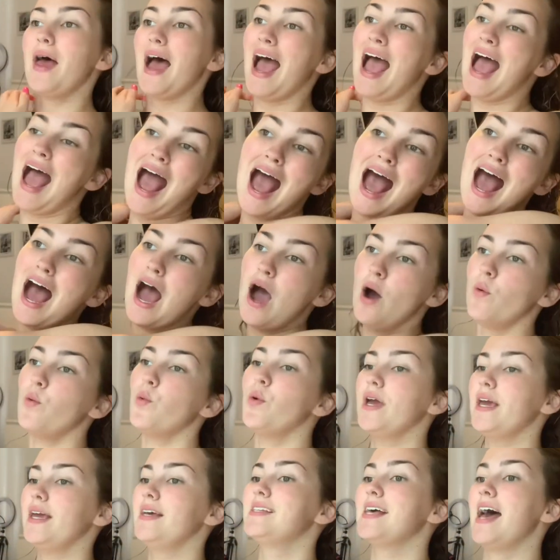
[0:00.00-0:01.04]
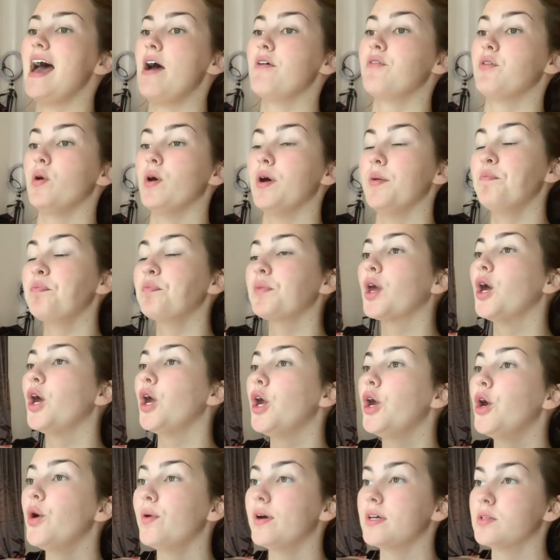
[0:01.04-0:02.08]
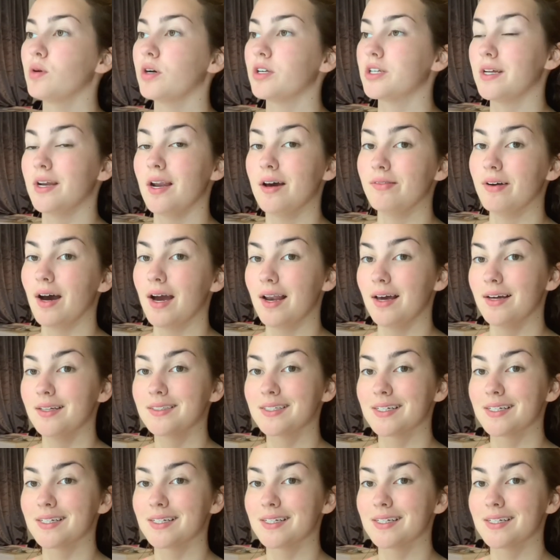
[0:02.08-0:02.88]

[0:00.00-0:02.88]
How is everyone who is watching Love Island?